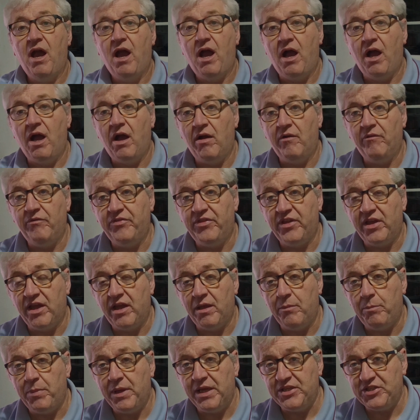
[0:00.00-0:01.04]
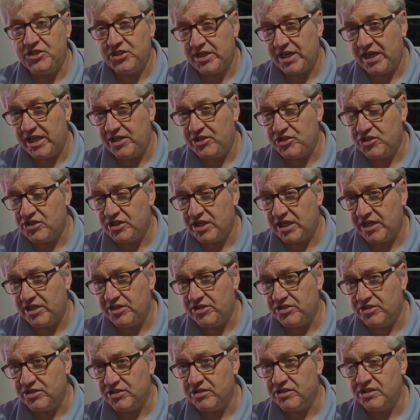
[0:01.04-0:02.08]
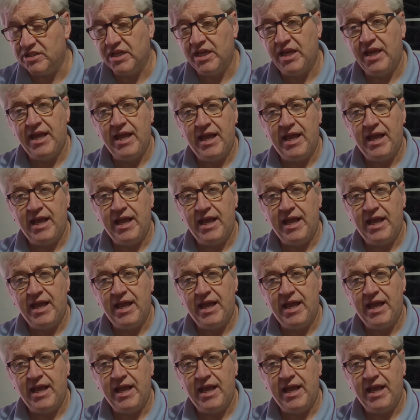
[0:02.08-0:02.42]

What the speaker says: of the pension age changes.